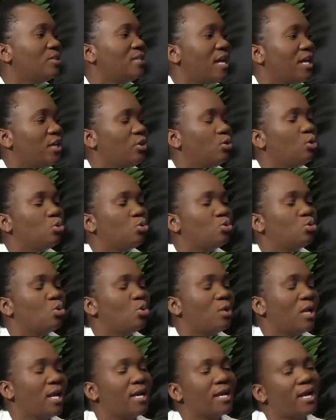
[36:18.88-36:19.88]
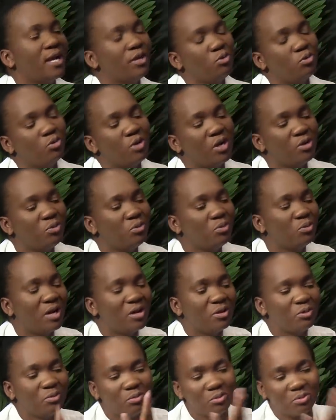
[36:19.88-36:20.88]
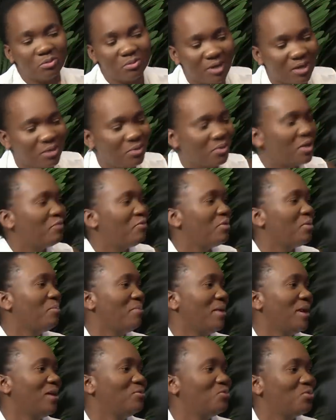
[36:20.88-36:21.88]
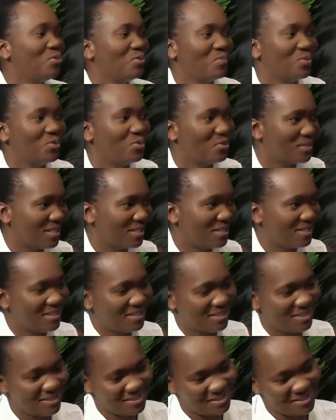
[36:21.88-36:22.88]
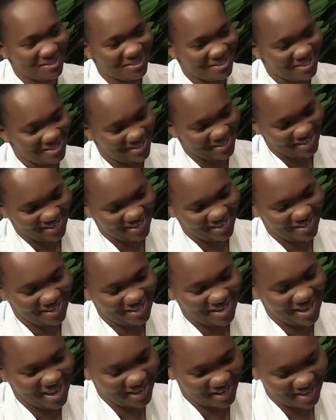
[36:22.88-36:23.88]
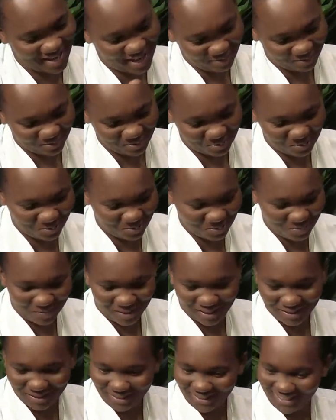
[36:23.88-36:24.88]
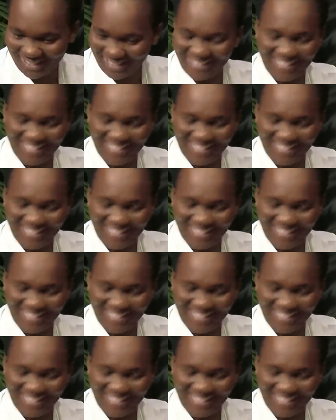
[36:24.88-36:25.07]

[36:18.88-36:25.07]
your side also, like, are you giving back to him, because I see he loves you so much.